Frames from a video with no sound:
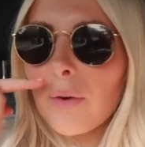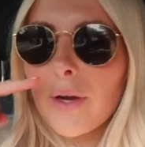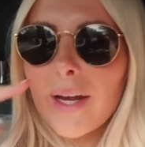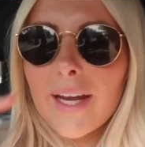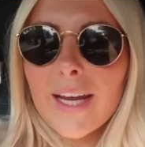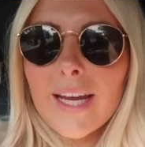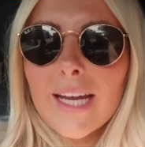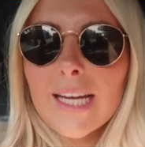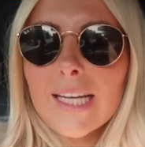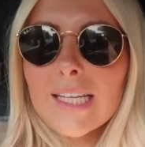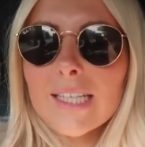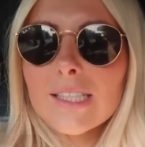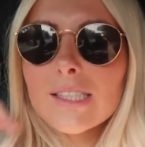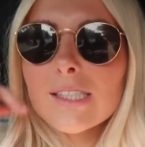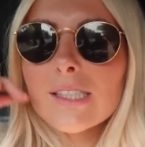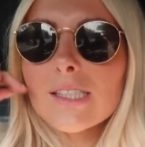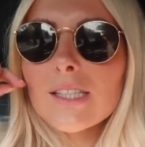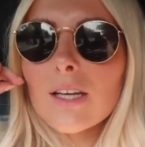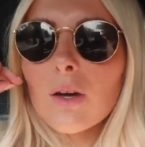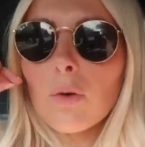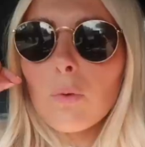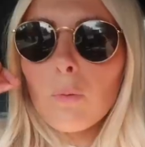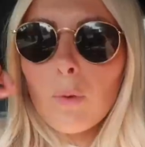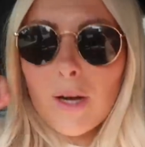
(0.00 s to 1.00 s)
It
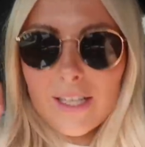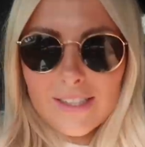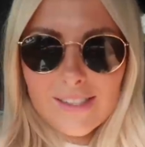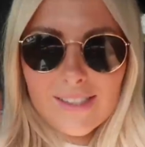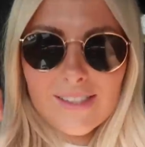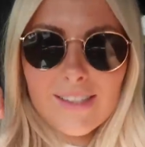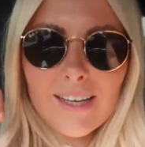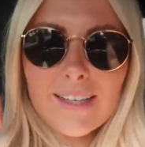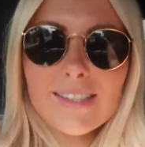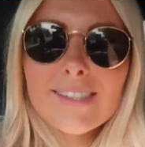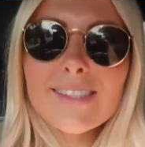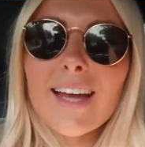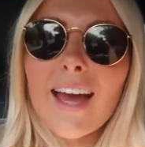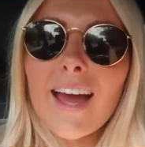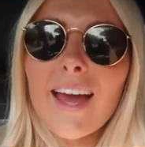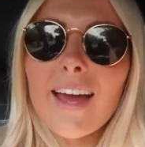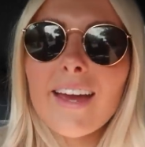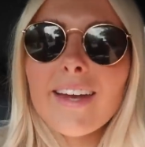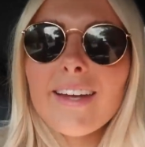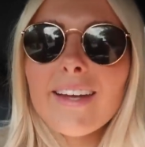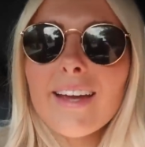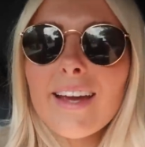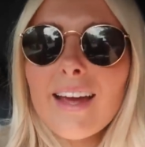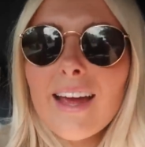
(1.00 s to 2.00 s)
is Wednesday
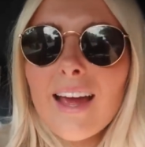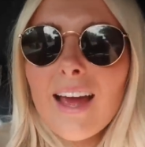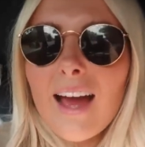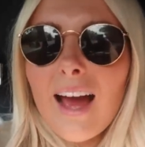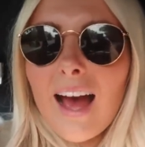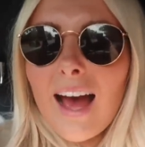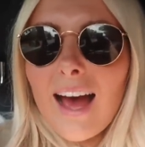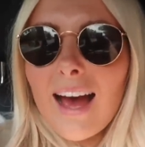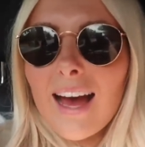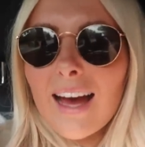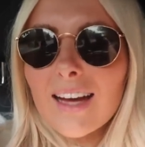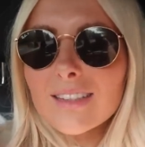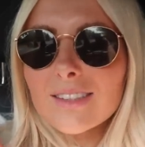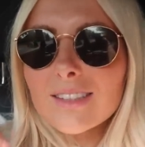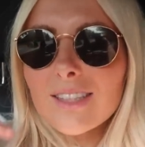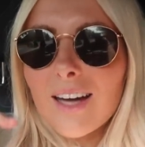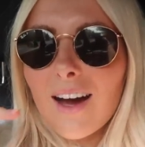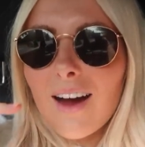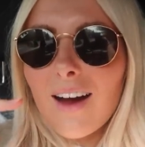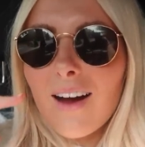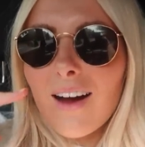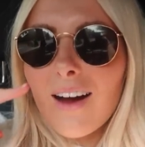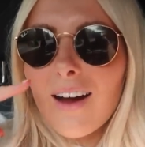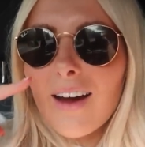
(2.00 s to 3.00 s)
today, and
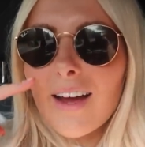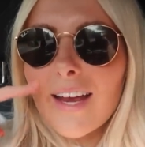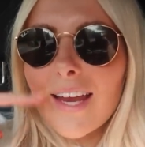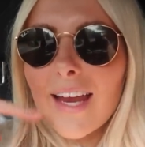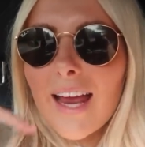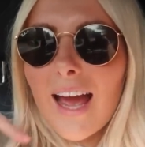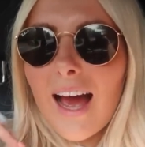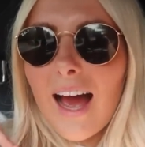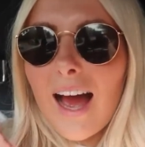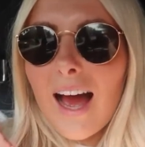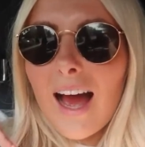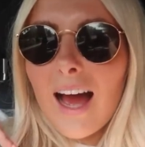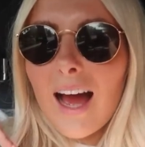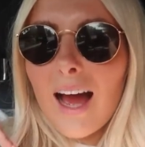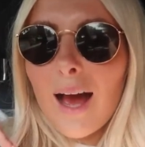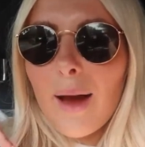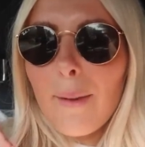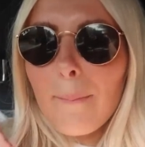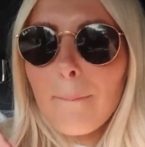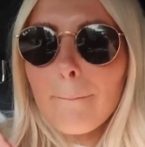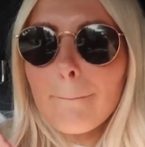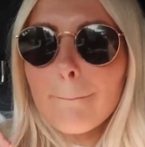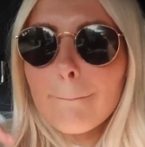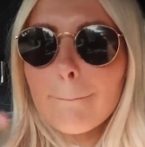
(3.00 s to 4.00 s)
I
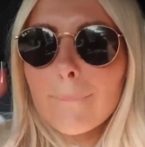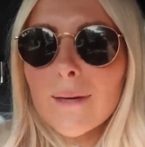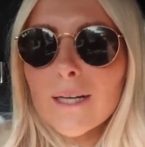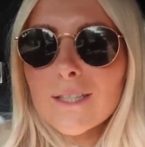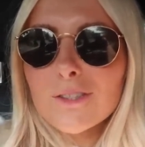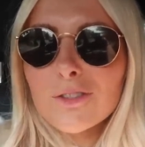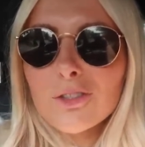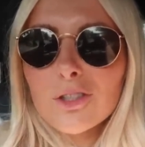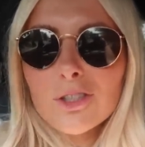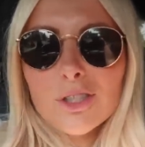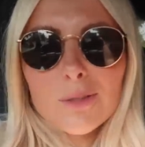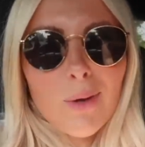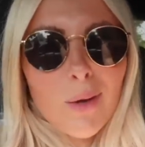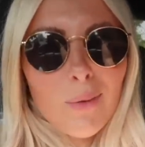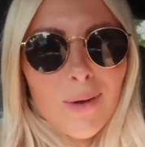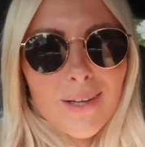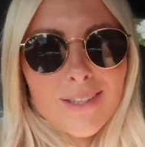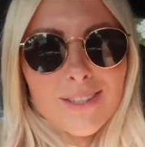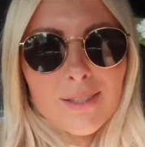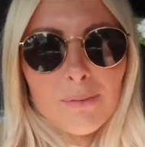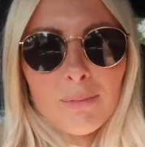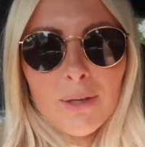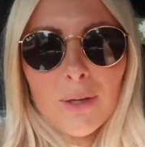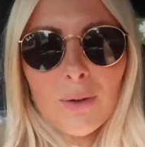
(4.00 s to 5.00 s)
am just on my
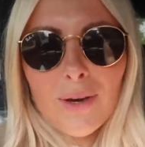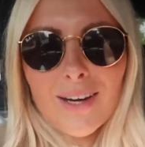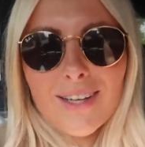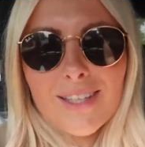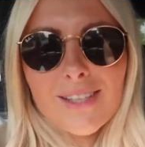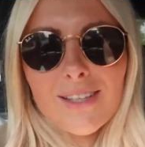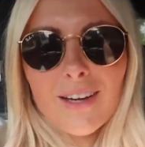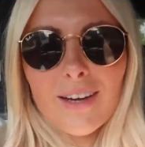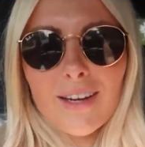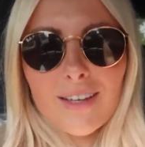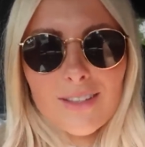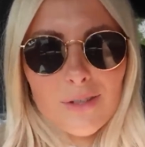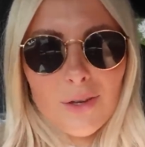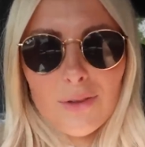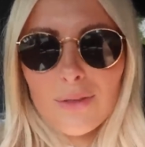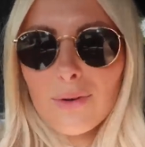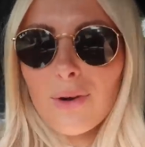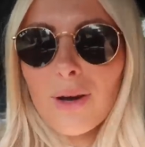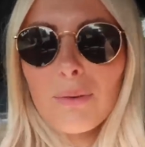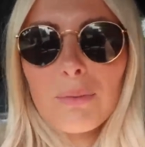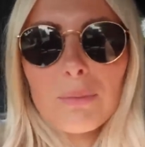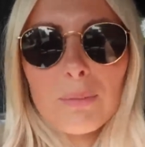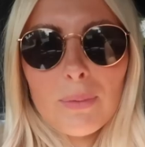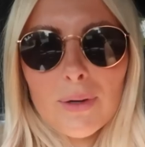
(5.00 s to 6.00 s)
way to something quite exciting, so I
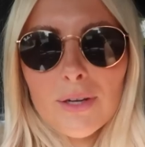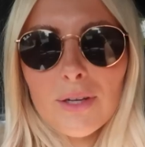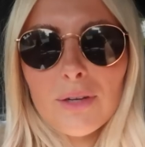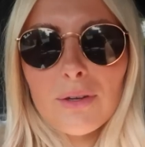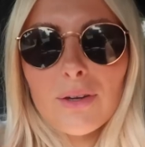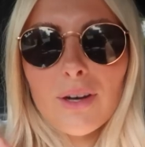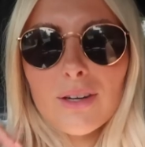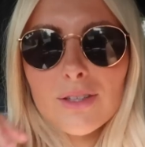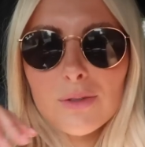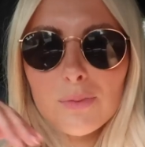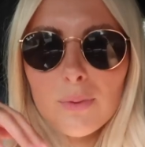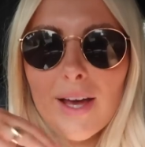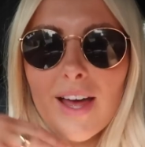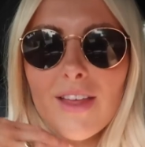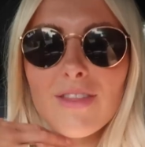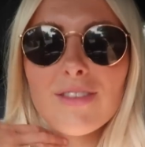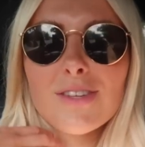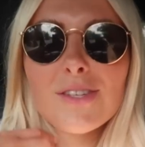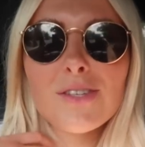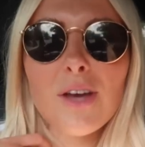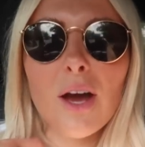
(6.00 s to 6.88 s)
thought I would bring you guys with.